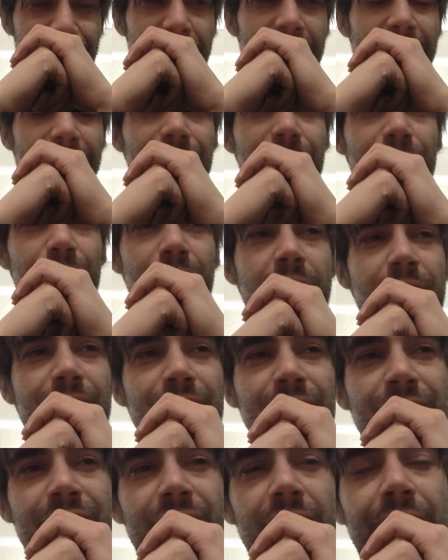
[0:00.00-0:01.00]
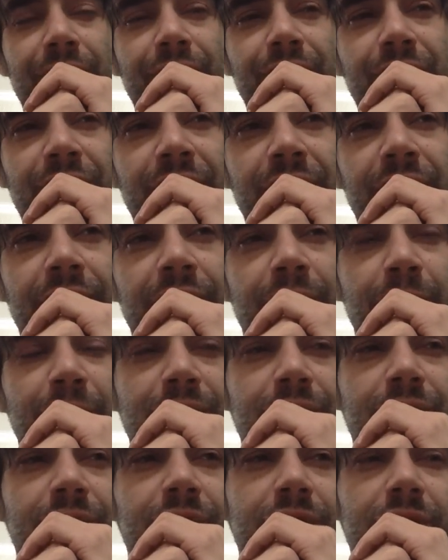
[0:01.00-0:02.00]
back in 2017, I
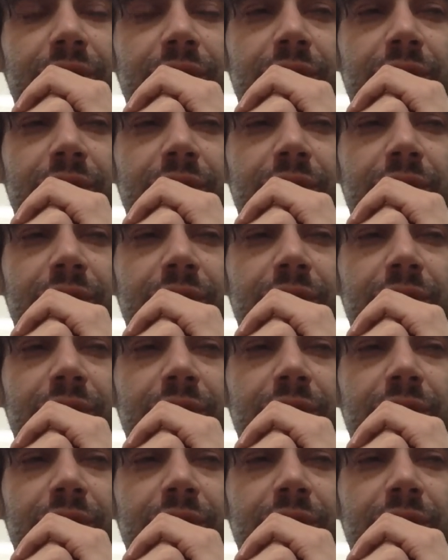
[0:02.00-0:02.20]
was